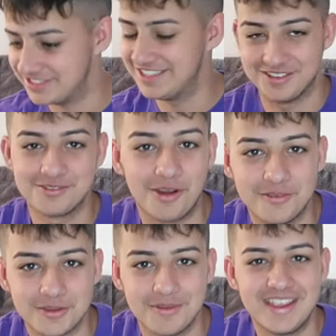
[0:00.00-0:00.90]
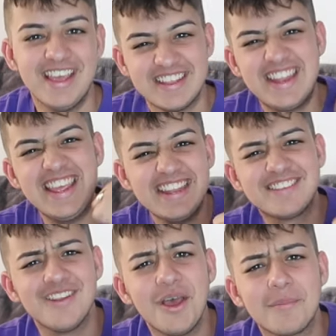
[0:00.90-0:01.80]
they subscribe to me, then hit
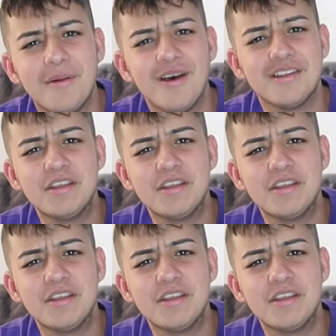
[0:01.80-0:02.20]
this like button.